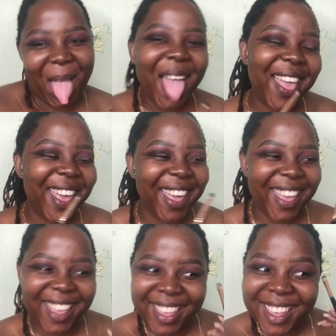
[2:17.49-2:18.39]

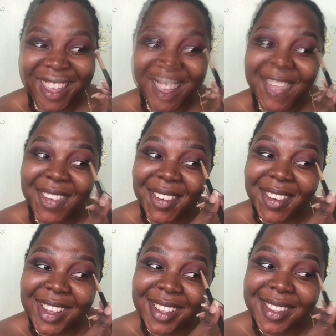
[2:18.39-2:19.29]
No,
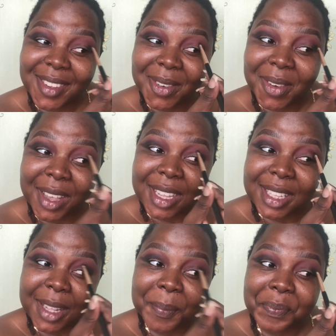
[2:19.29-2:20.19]
it's so
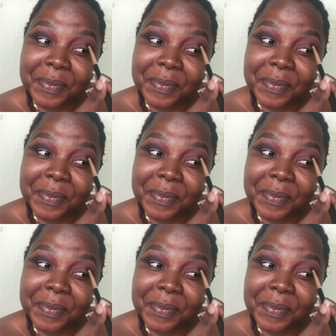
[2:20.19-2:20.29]
crazy.